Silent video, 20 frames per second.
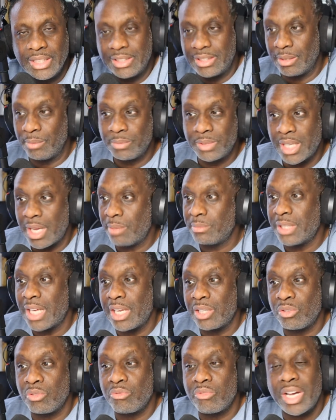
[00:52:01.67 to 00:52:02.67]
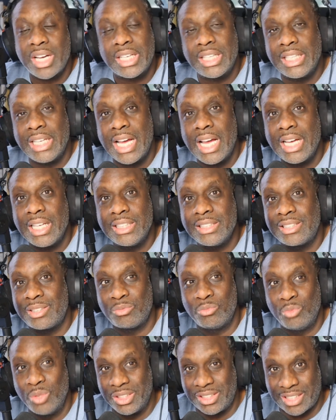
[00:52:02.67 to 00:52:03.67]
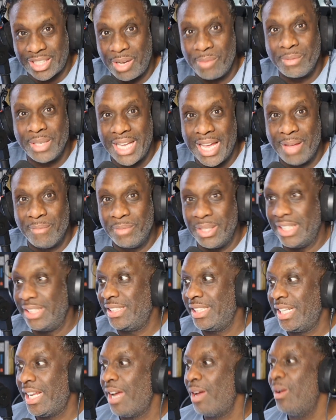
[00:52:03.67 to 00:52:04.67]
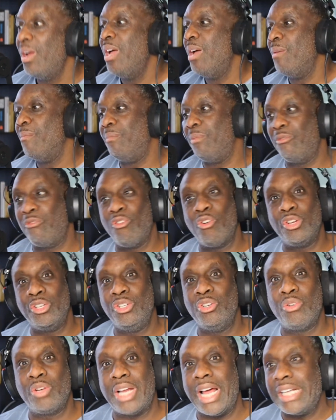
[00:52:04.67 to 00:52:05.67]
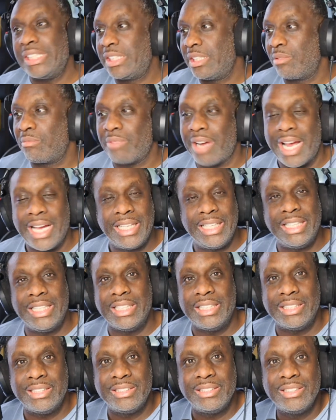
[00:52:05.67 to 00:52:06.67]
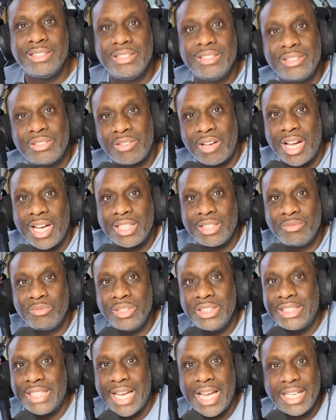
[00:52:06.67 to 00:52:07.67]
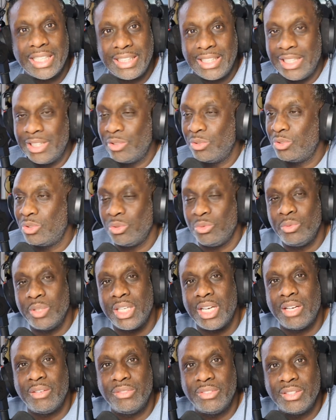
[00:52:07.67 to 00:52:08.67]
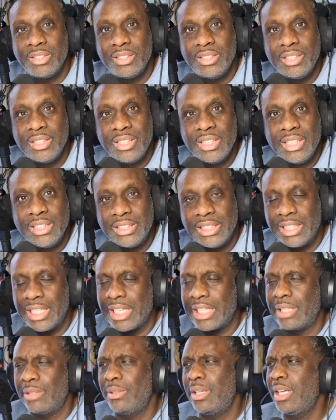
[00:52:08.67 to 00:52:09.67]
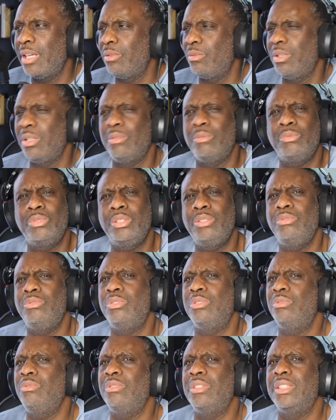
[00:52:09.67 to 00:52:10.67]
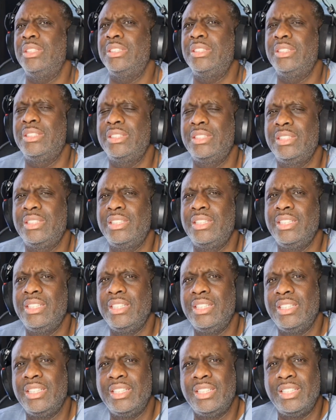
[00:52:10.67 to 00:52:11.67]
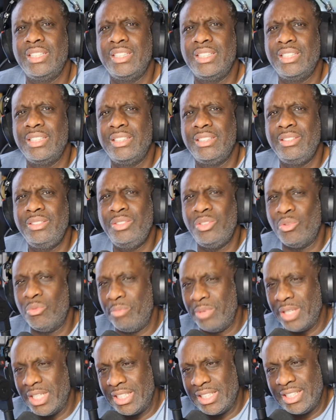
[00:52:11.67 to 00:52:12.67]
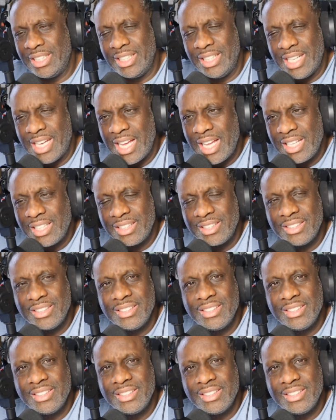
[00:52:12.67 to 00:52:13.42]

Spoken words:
And sometimes I don't recognize what's coming at me. And then before you know it, I jump right in trying to retaliate or do whatever. Then I go, hey, wait, what are you doing? You know better than that.